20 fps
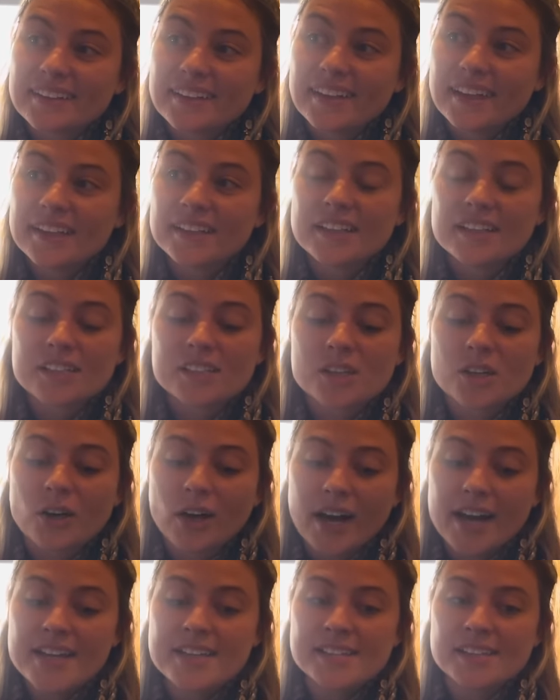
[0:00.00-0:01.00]
in his
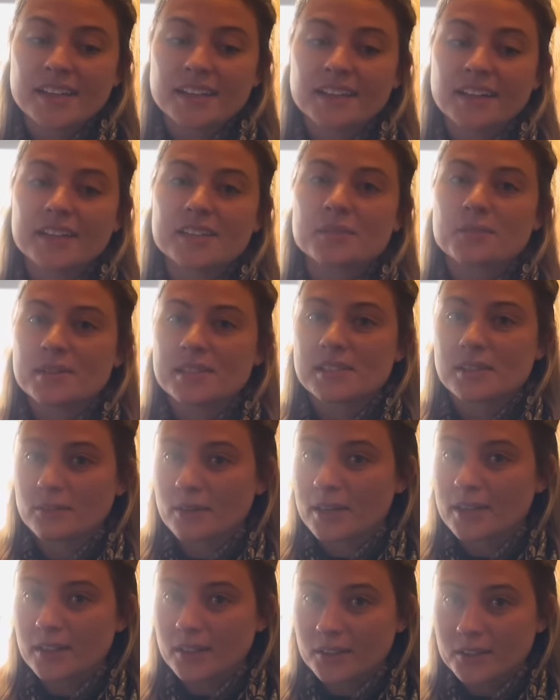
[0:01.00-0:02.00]
grace unless we
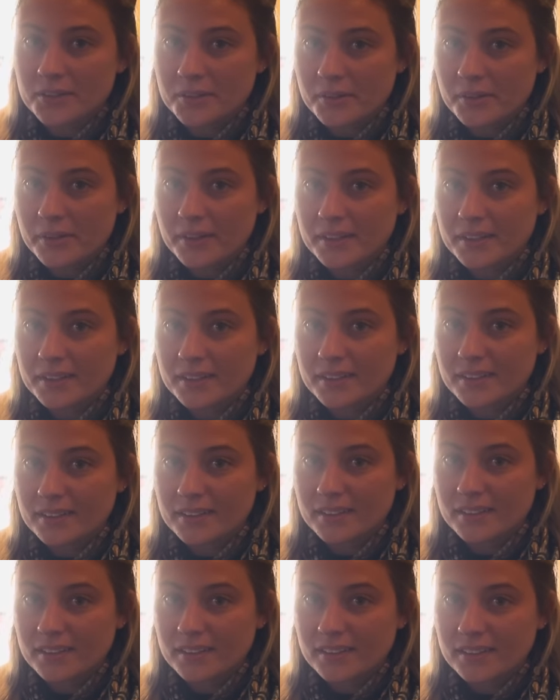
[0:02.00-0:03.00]
surrender to it,
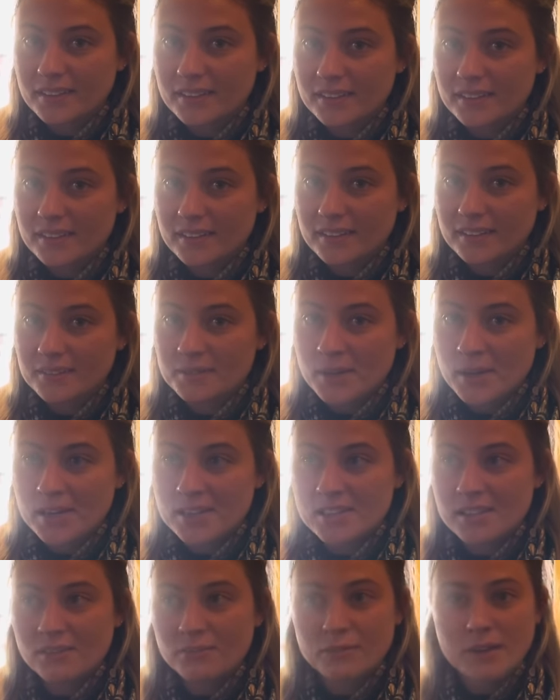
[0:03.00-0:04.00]

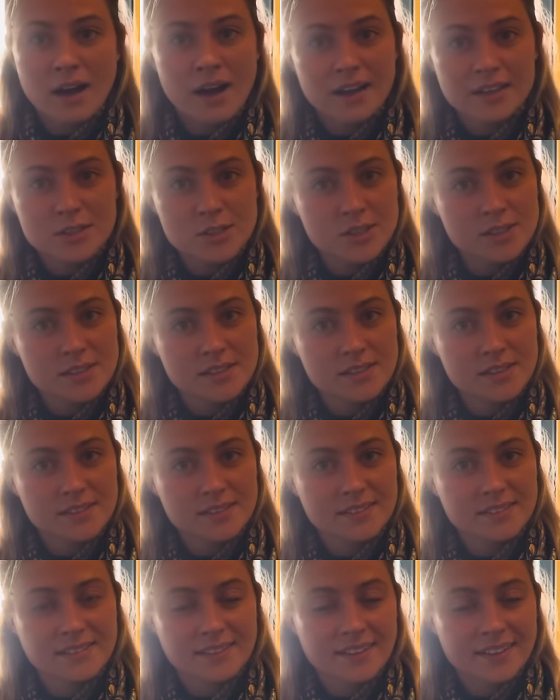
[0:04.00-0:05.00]
because if not,
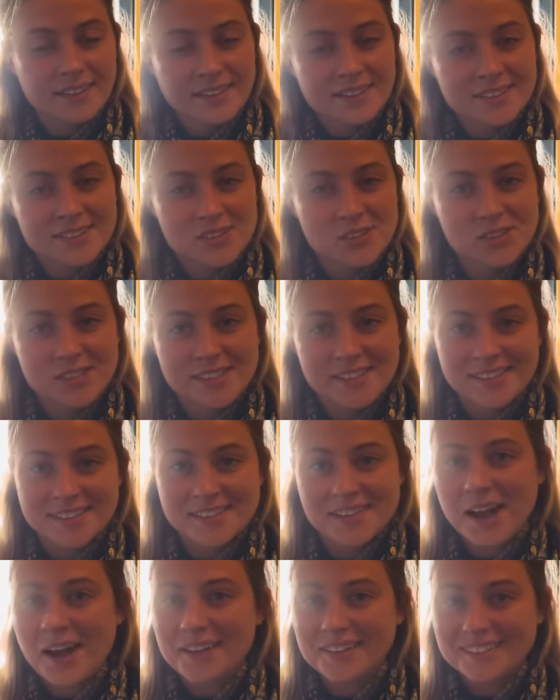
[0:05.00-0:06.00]

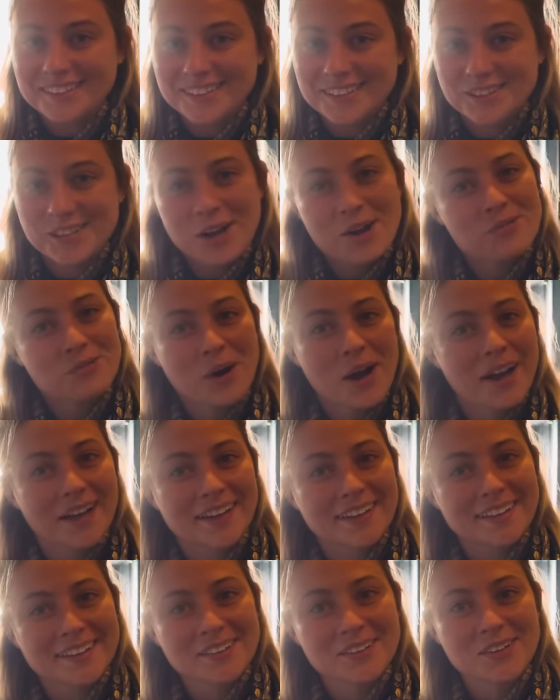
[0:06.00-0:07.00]
it's not
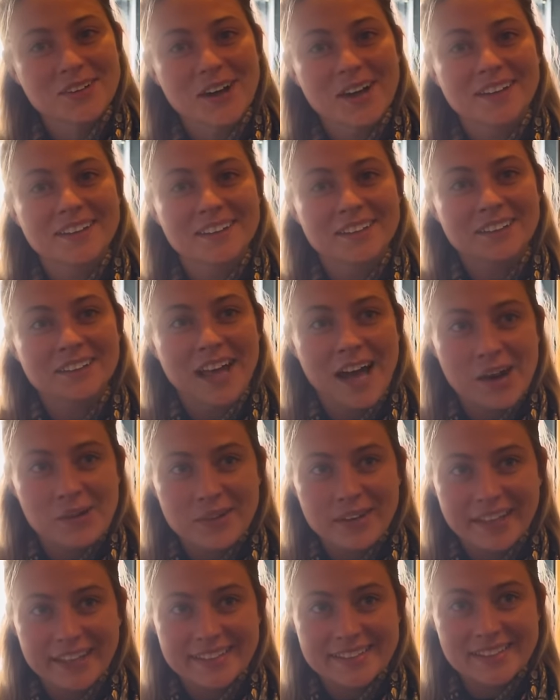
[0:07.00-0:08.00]
right. You're not
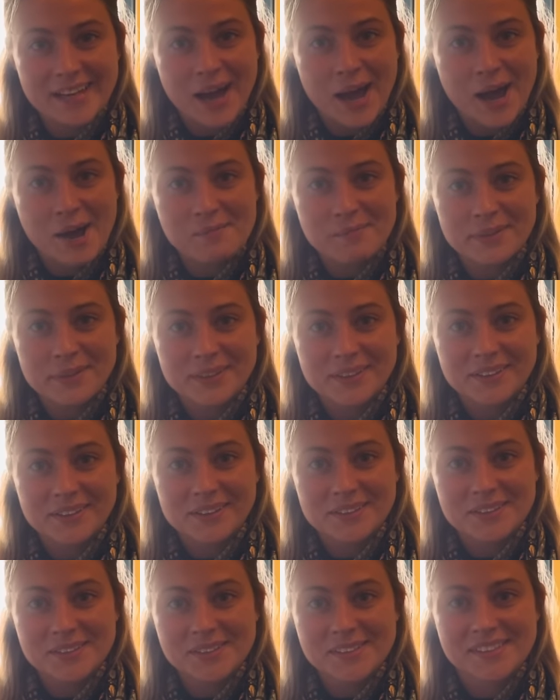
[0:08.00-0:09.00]
allowing it to happen,
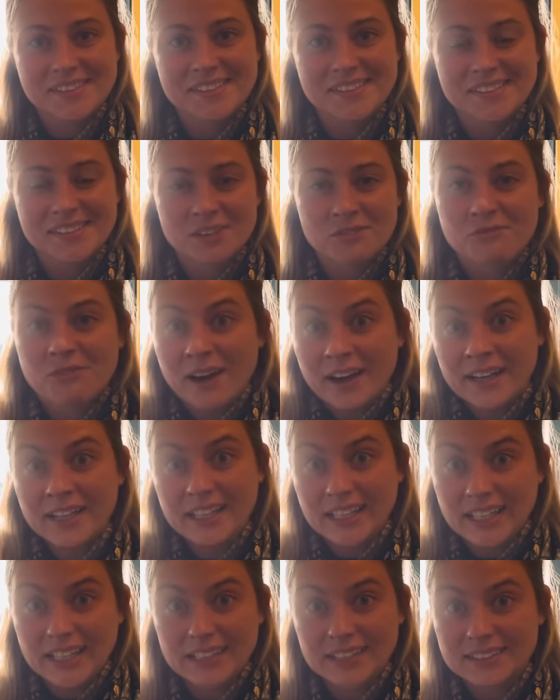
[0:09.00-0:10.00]
you're
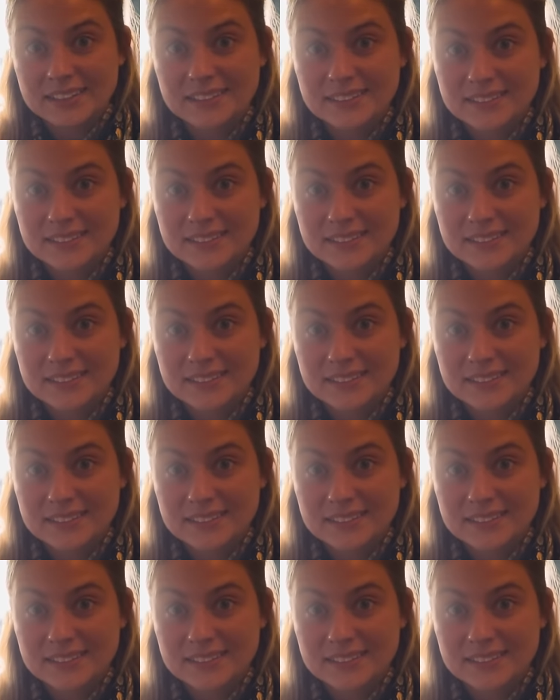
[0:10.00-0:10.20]
fighting it.